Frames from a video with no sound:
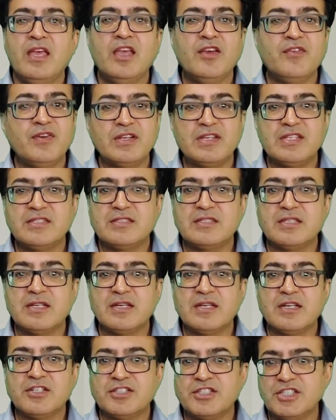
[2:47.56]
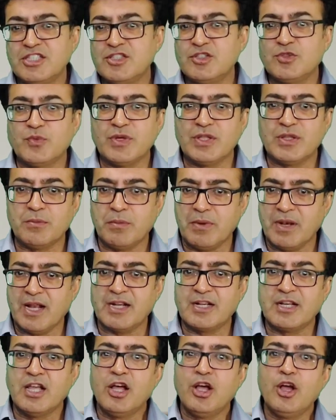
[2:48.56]
If it is uh, tinged with
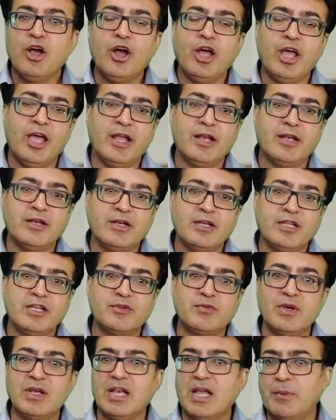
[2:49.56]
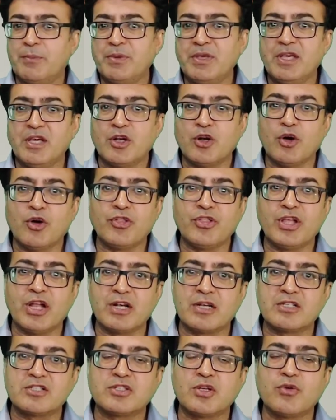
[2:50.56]
blood, and it will appear on the
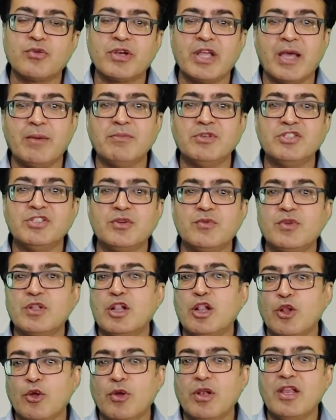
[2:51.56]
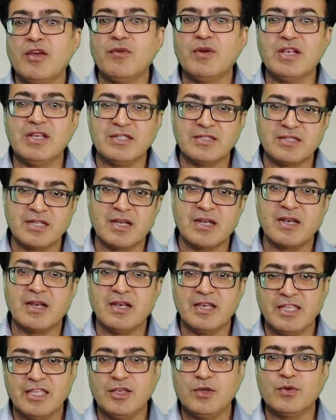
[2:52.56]
ultrasound imaging with low level
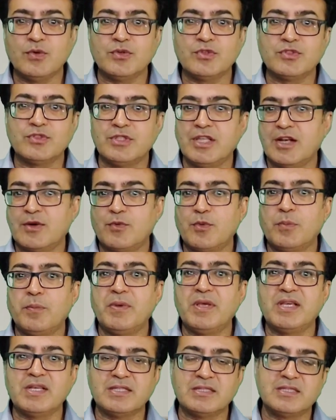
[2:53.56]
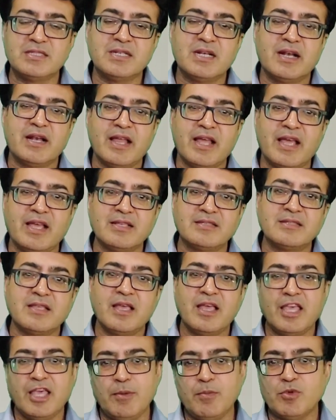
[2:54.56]
internal echoes that would be considered as
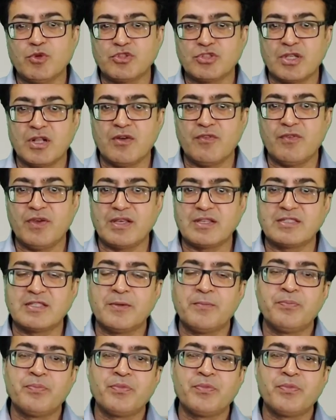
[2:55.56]
hemosalpinx